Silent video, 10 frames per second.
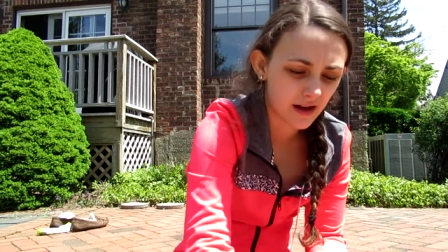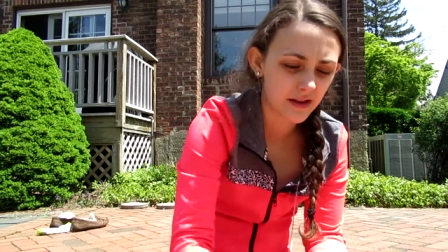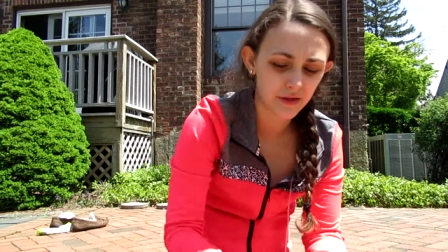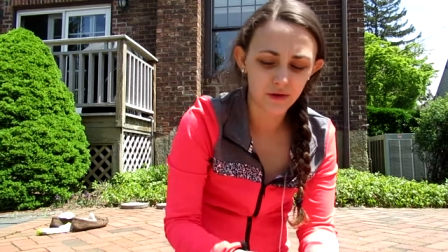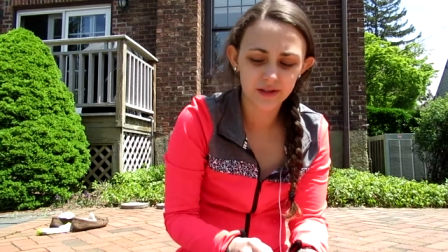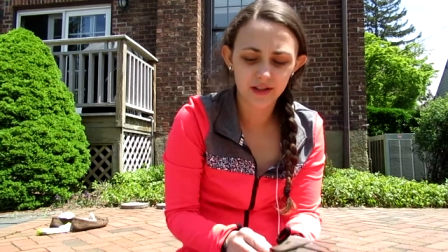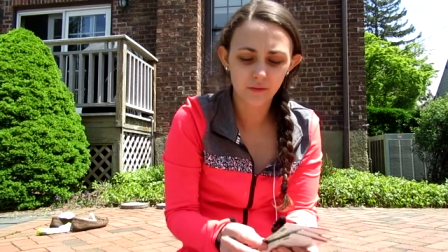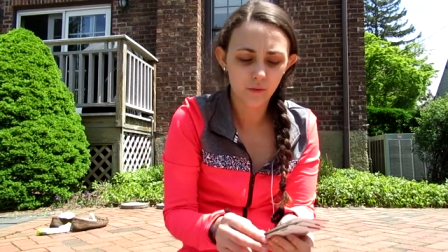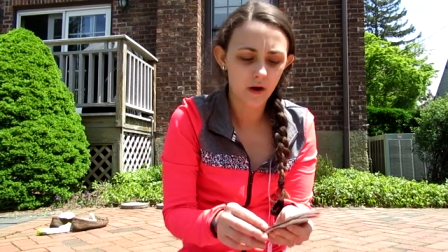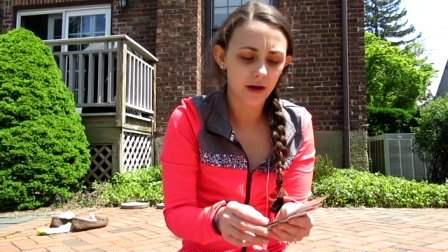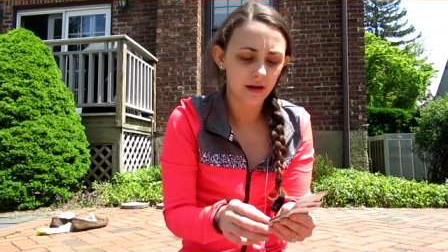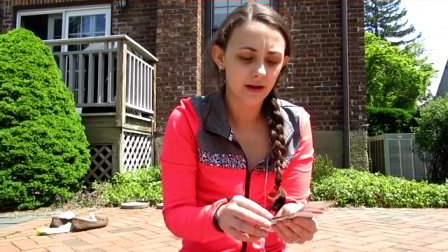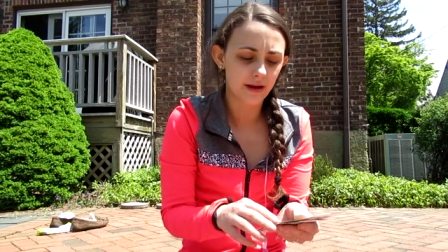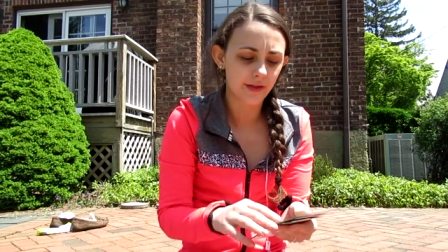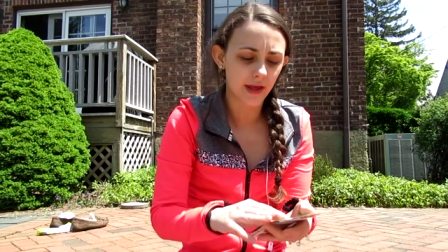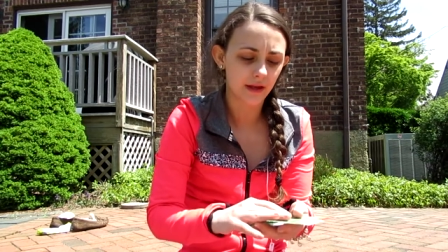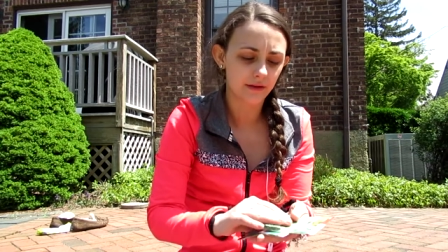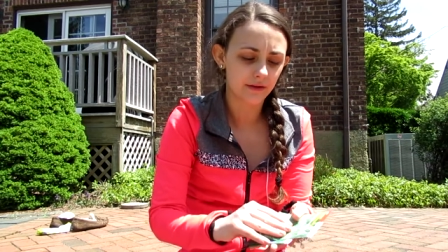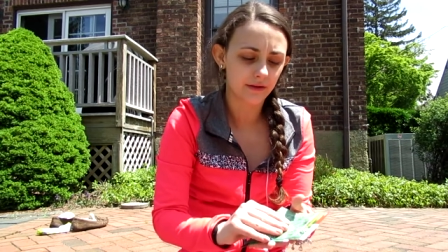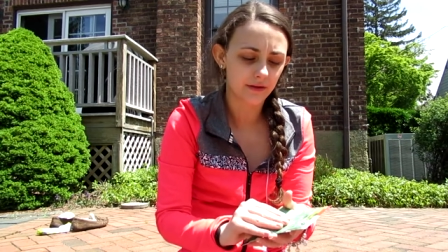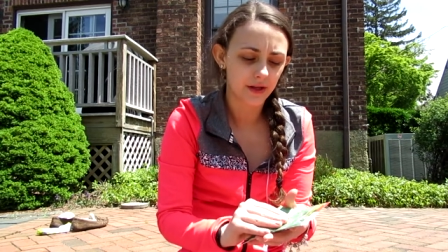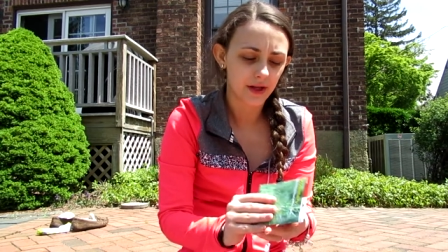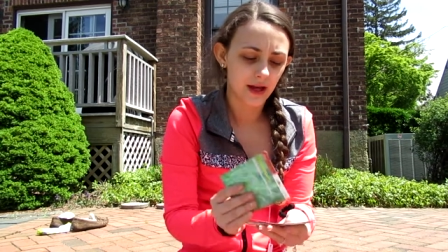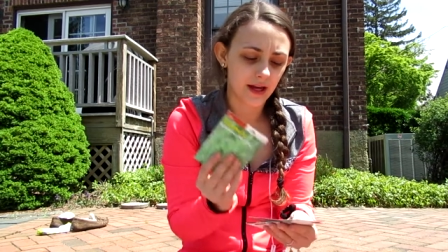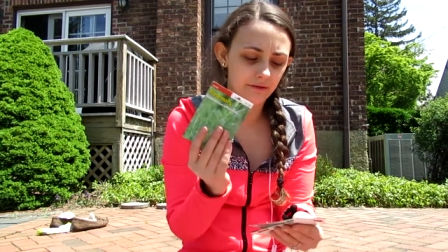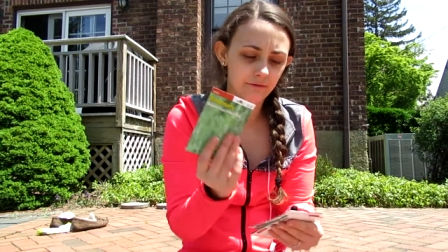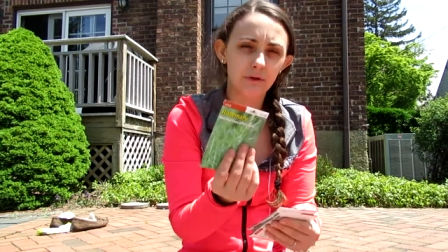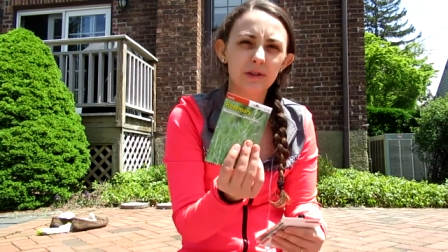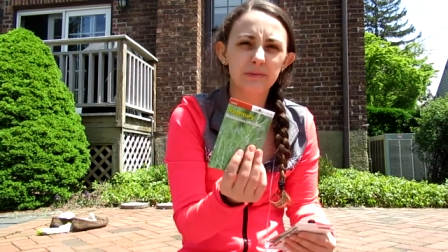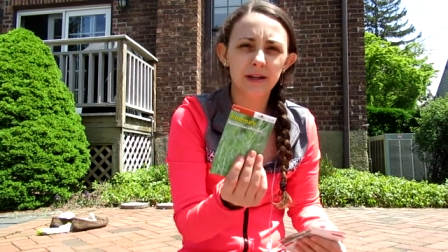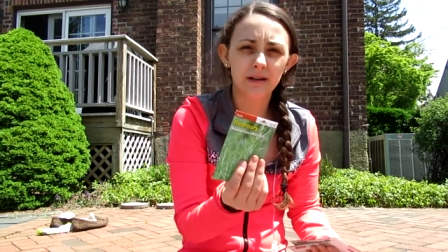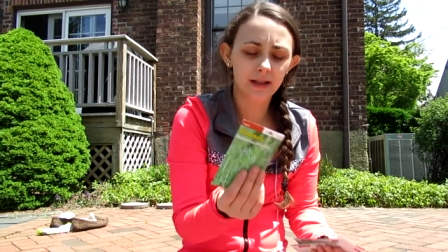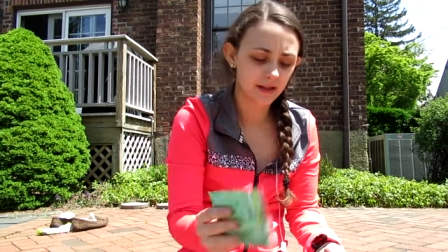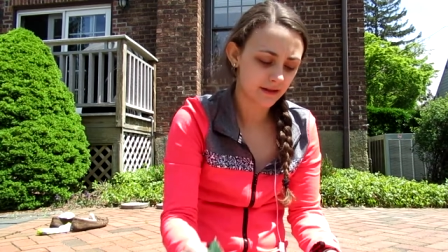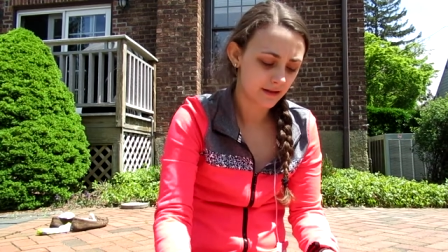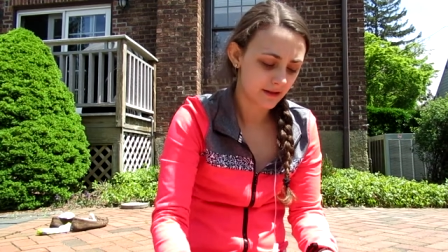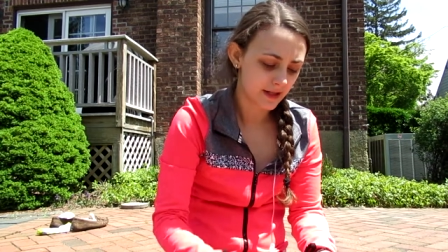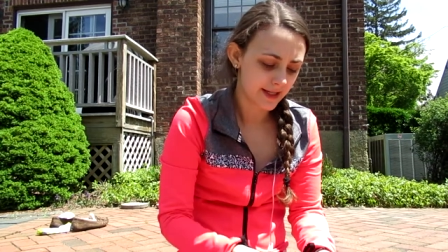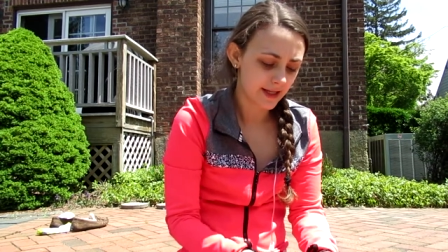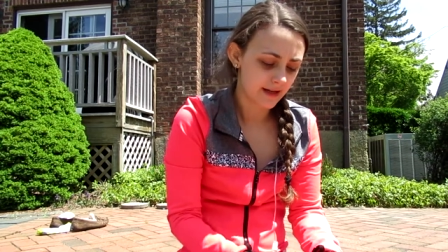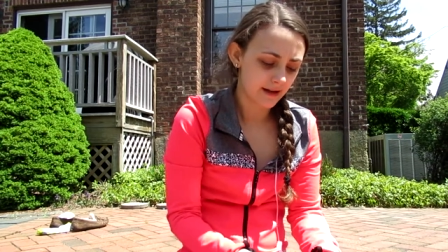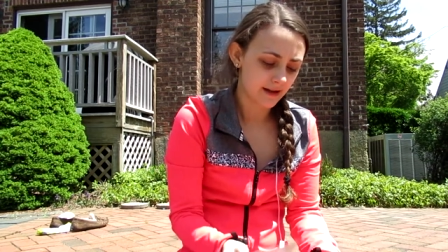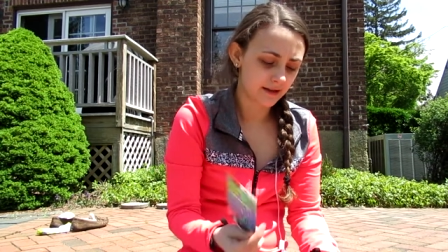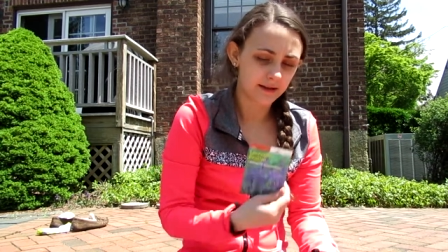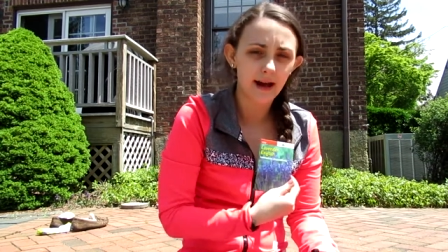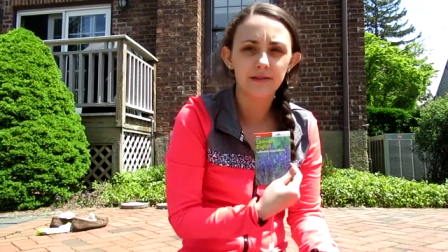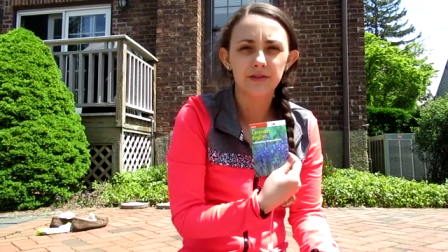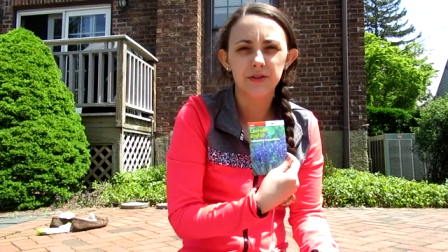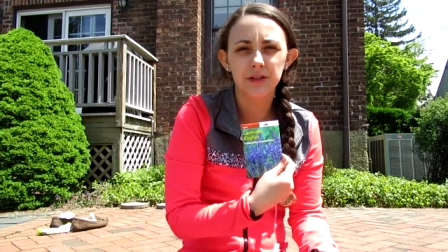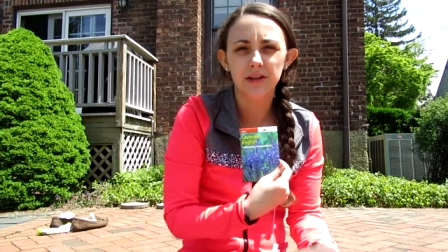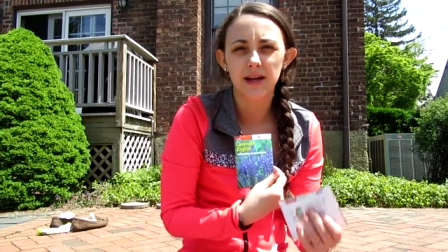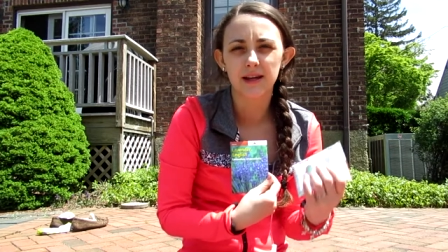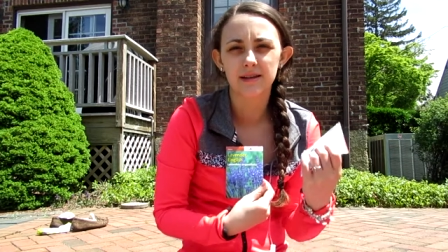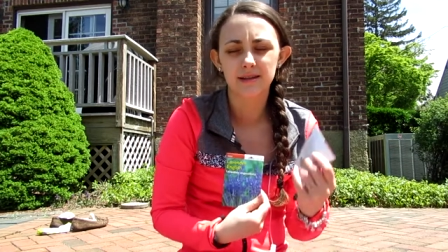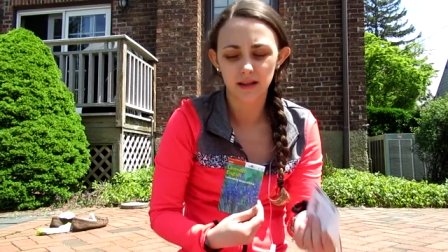got those in one, and then I have rosemary, lavender, and